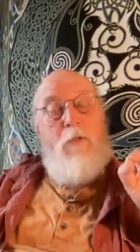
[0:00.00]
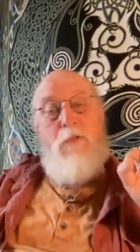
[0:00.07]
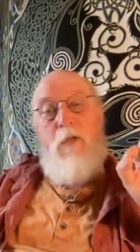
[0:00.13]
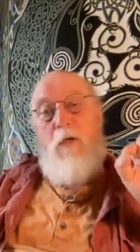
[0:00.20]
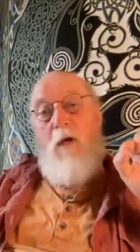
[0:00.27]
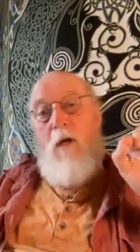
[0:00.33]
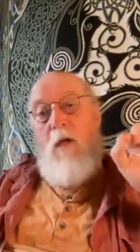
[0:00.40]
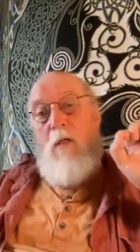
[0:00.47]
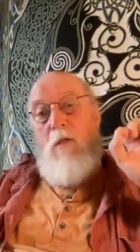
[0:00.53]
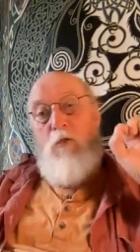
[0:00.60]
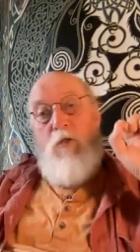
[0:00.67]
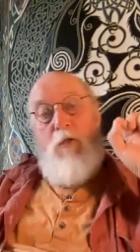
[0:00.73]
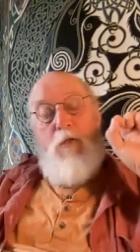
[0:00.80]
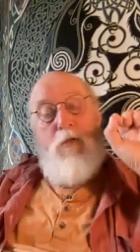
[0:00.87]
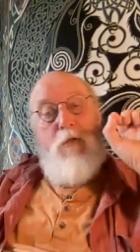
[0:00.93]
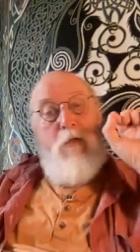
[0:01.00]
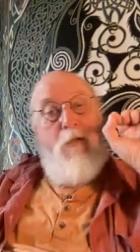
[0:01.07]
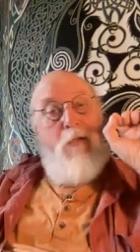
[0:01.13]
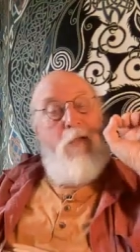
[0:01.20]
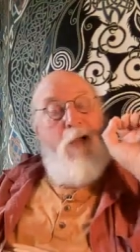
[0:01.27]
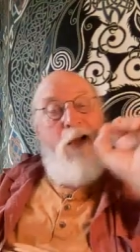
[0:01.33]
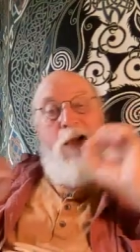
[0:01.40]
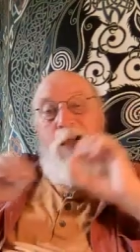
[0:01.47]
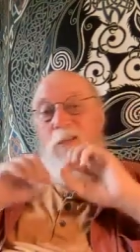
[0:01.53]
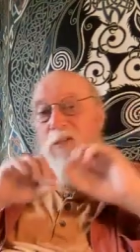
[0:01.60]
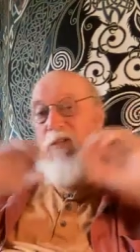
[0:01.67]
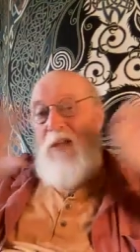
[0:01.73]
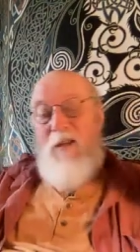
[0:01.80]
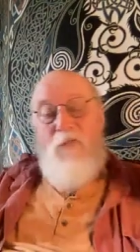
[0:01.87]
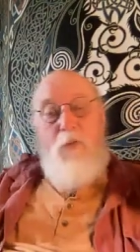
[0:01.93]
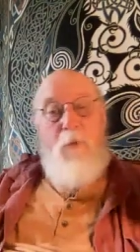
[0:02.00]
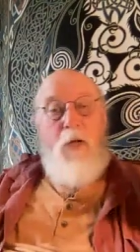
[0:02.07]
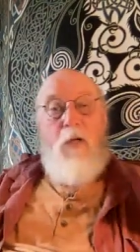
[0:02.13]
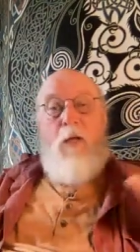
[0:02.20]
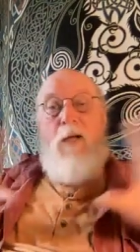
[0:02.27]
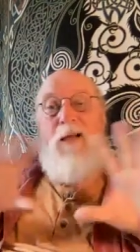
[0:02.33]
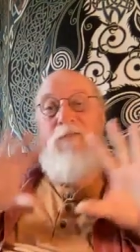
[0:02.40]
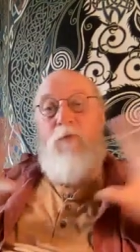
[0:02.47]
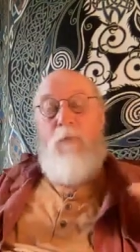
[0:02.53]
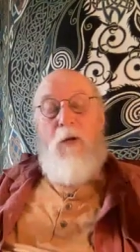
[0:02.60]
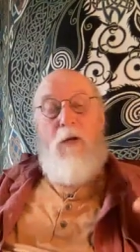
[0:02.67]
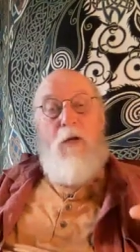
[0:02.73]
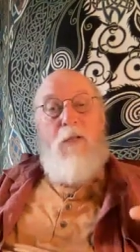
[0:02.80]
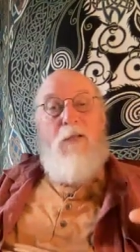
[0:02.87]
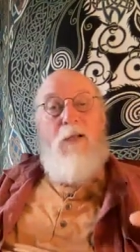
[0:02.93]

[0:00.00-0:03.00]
the psychologist, and just everybody on